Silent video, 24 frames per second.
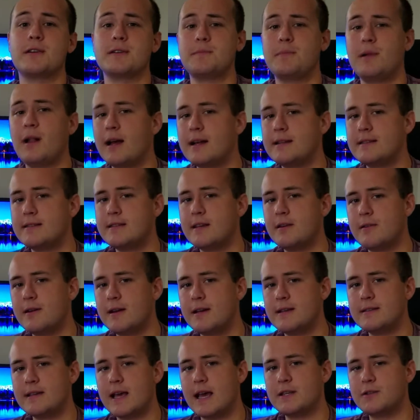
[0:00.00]
is Blind
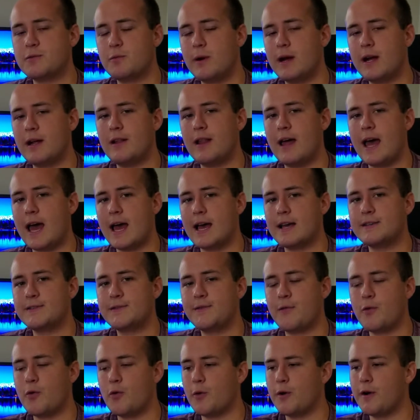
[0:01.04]
series, as well as
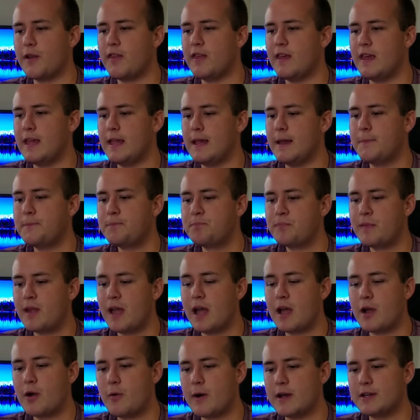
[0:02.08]
for the
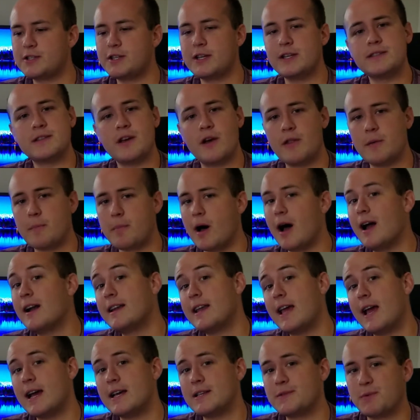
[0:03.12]
questions on the
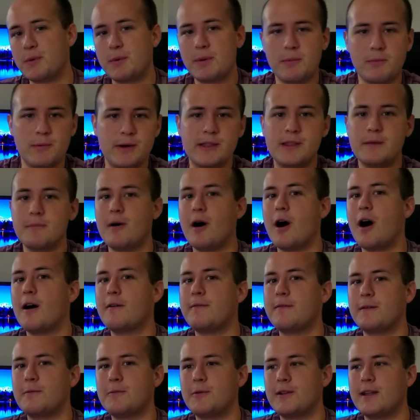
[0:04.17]
podcast, where we read them
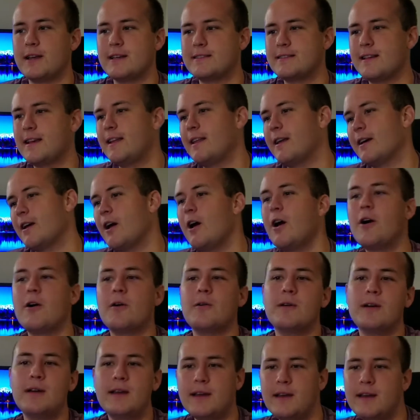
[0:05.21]
off and we'll like say like,
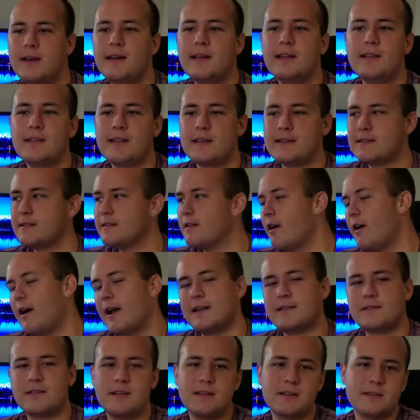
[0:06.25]
oh, this is our
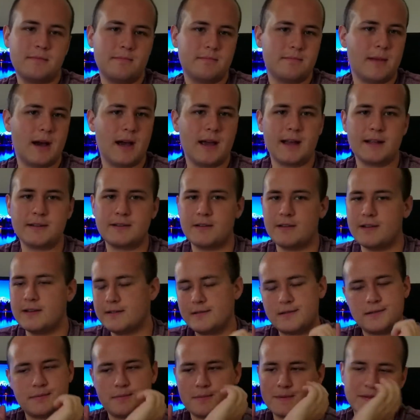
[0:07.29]
answer, this is my answer,
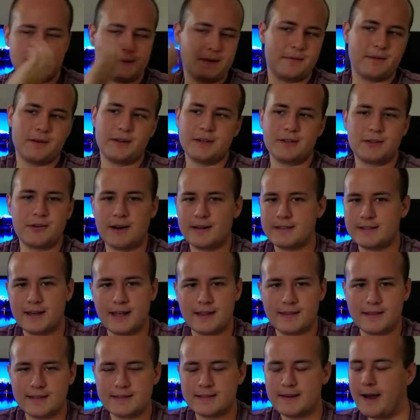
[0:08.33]
this is specifically directed
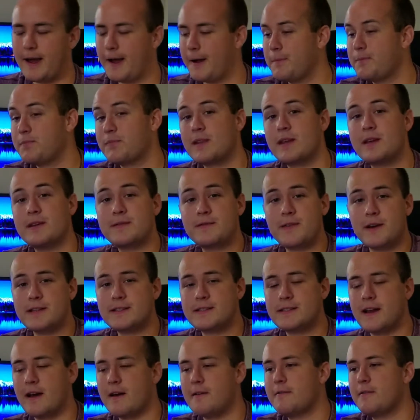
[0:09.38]
at this guy.
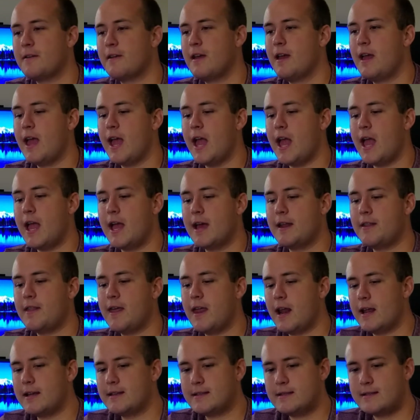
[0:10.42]
Fun stuff. And
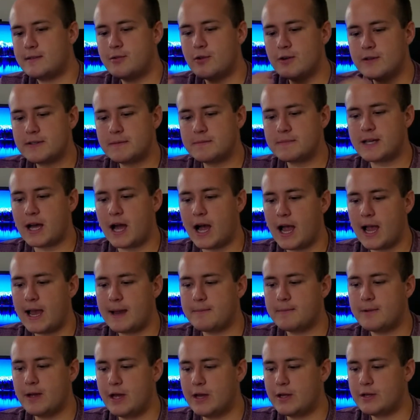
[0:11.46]
then I took some
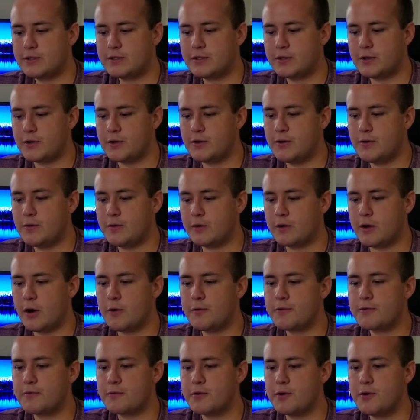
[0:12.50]
time to
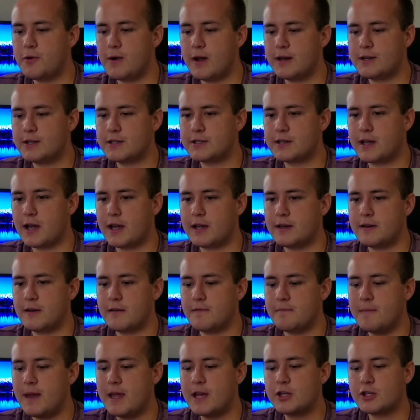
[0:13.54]
go through and just kind
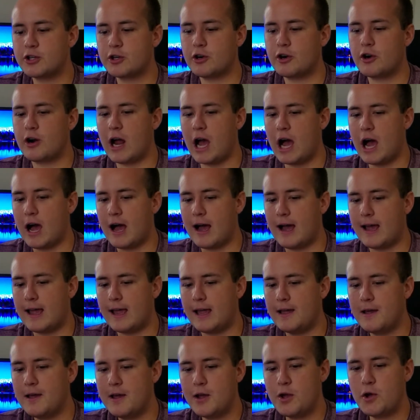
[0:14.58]
of make sure
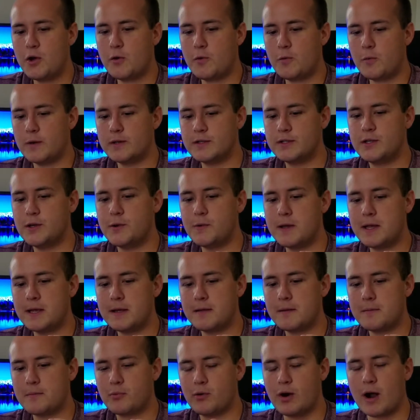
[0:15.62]
I was
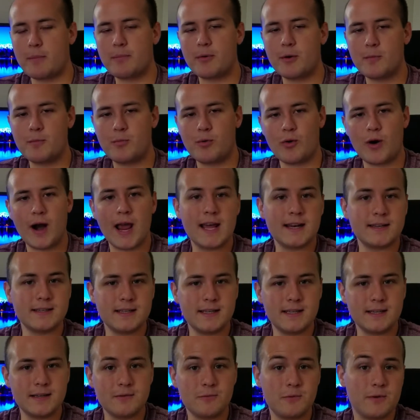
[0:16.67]
doing proper
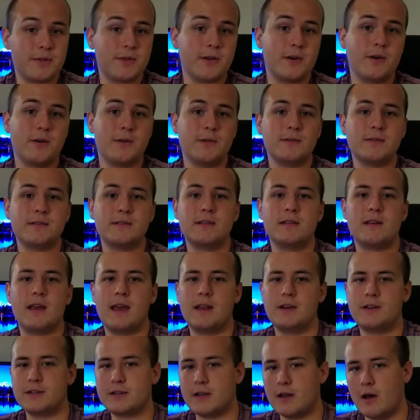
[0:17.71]
branding with those
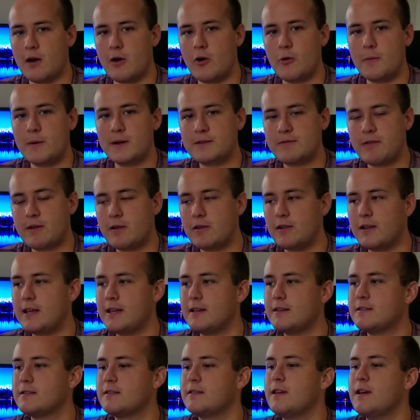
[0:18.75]
and just a whole bunch of other
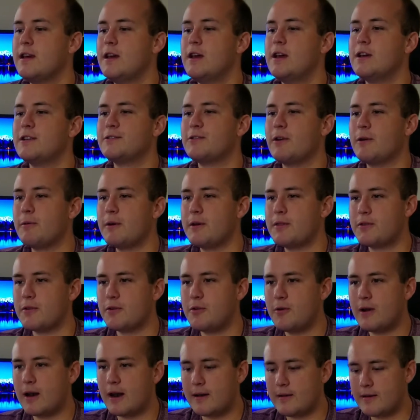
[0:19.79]
links. So I went
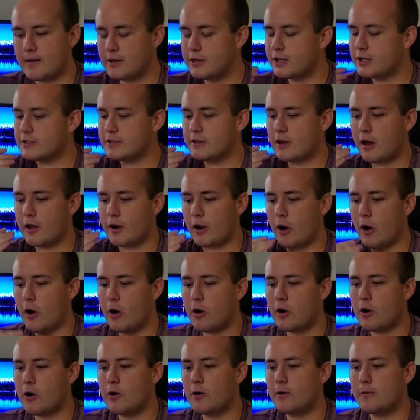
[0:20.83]
through and just on
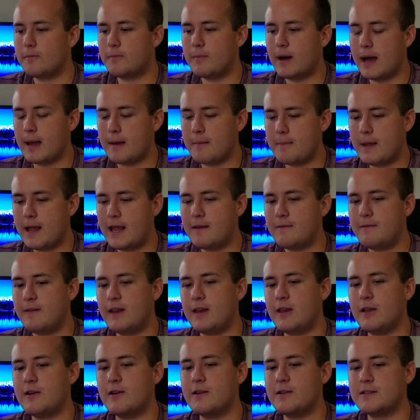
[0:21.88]
all my main
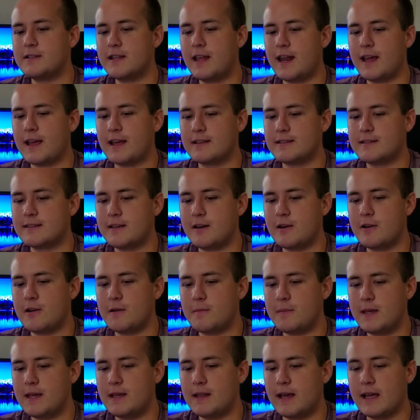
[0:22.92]
videos that I consider
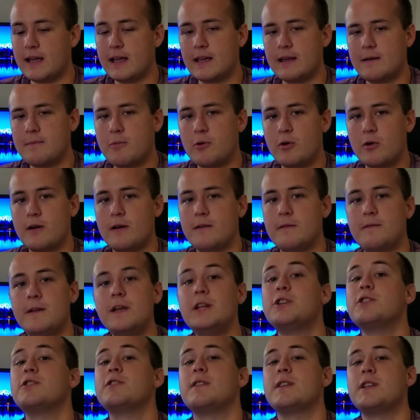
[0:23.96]
to be like important
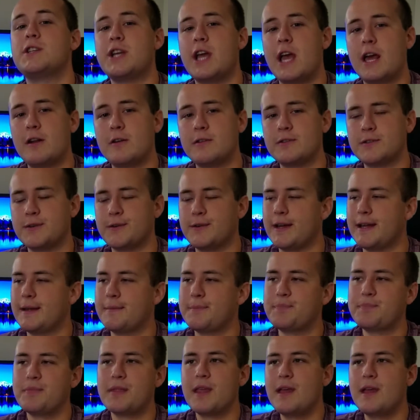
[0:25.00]
features of the channel. So like